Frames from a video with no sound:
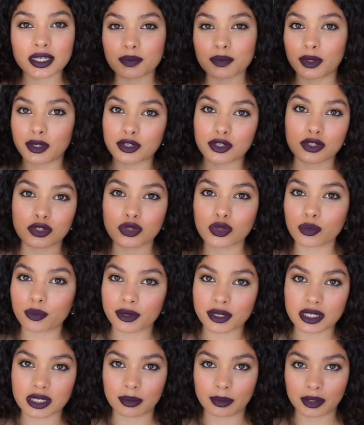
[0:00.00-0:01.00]
smells
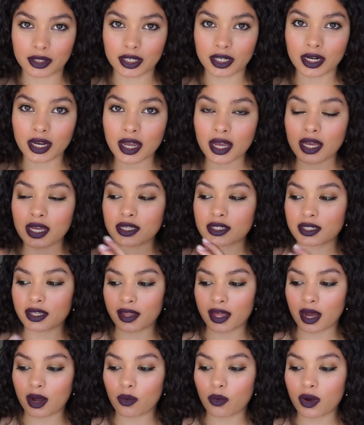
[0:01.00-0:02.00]
super similar to
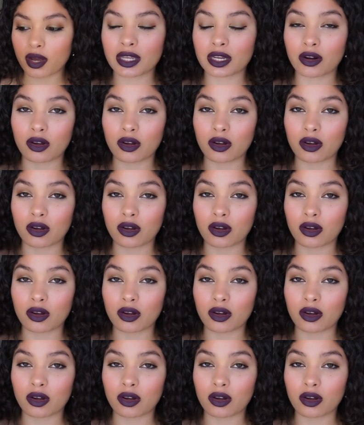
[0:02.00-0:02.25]
that one.